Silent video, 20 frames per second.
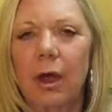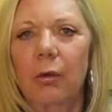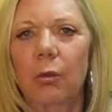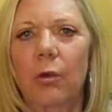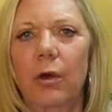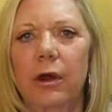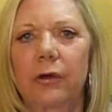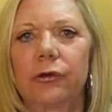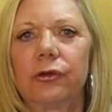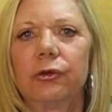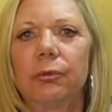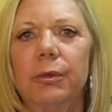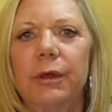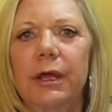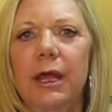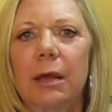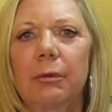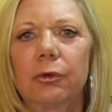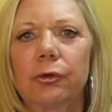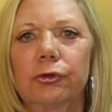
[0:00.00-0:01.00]
I wanted to
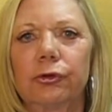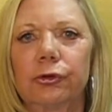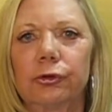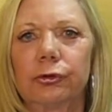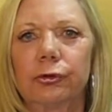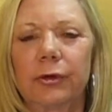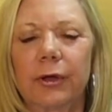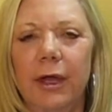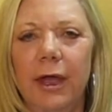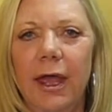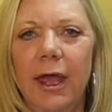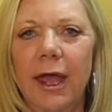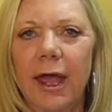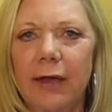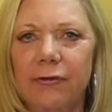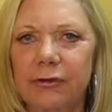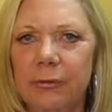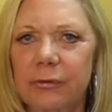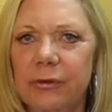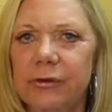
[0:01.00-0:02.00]
be able to
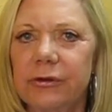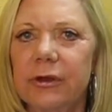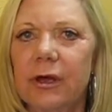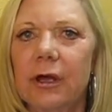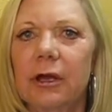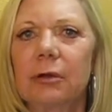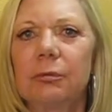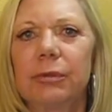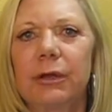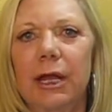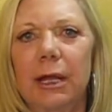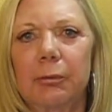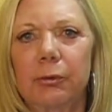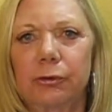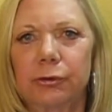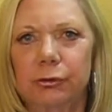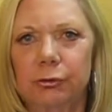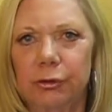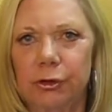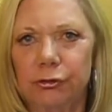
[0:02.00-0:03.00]
have something done and be
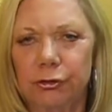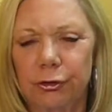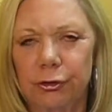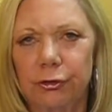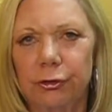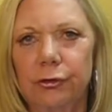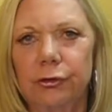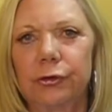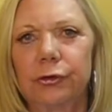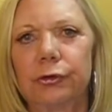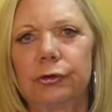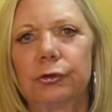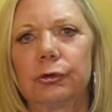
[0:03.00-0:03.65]
able to return